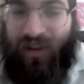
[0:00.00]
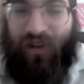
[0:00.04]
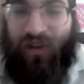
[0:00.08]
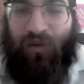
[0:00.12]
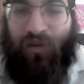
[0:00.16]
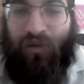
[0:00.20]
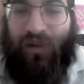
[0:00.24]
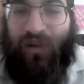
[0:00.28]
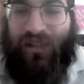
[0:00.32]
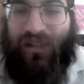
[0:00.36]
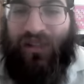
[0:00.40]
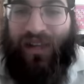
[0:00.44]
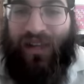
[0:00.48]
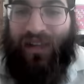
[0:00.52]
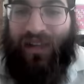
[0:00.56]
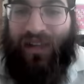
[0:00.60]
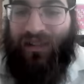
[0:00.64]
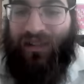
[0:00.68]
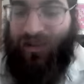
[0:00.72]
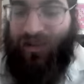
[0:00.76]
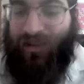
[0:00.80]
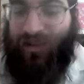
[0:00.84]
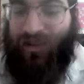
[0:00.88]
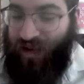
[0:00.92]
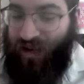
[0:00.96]
which takes
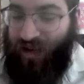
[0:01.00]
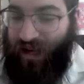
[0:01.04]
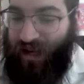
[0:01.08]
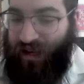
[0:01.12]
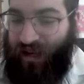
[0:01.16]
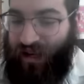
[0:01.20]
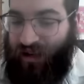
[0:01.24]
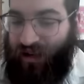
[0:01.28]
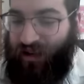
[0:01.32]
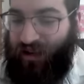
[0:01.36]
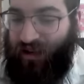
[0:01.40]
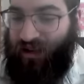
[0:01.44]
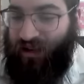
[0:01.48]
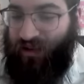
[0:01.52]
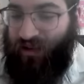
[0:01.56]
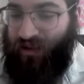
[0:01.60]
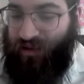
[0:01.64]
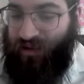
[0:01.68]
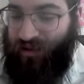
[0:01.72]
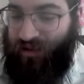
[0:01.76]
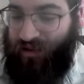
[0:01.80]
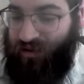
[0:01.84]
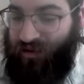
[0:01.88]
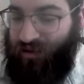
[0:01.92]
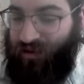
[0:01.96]
us back.
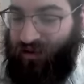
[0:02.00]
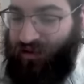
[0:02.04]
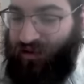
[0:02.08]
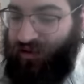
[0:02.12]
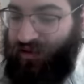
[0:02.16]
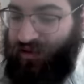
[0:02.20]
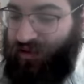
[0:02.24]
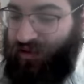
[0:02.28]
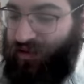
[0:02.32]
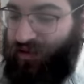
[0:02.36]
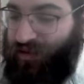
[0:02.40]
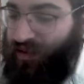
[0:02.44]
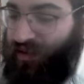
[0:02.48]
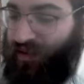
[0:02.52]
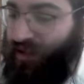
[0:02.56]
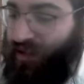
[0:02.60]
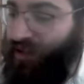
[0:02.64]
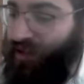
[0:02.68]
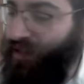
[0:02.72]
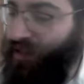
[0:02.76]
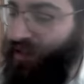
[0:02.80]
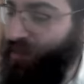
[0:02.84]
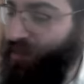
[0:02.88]
Let